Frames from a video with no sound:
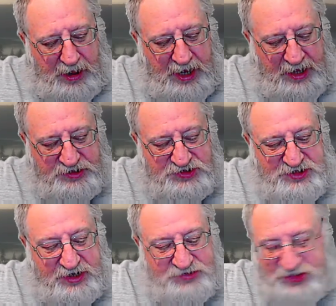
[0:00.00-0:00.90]
And
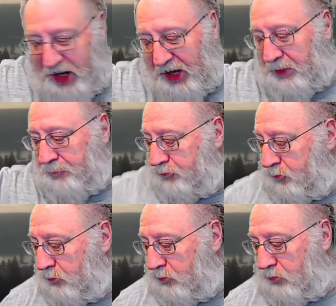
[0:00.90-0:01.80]
instead of saying,
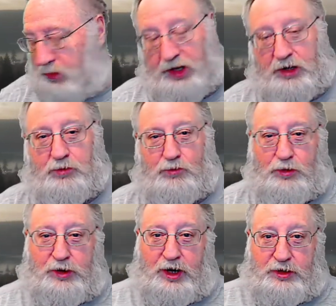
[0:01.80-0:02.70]
hey, we're
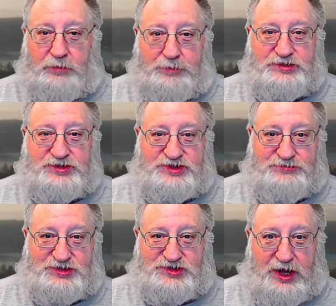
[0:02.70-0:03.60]
not in the business of
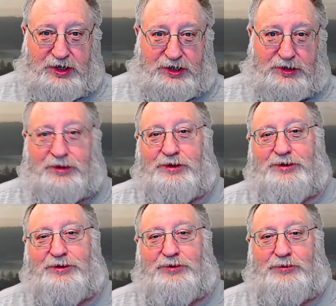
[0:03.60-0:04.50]
deciding
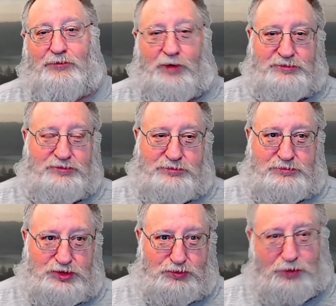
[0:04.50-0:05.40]
what
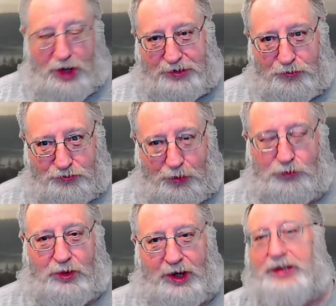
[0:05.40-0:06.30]
you like or don't
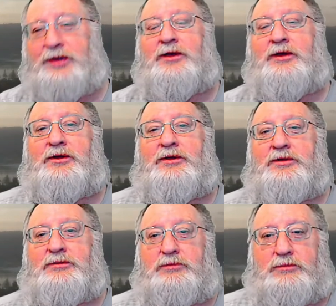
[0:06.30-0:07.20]
like,
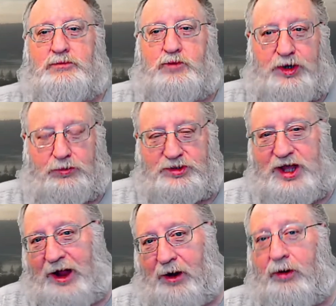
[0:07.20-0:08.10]
we don't
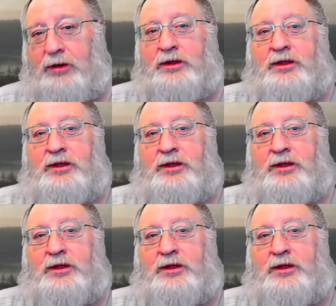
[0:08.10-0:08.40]
care.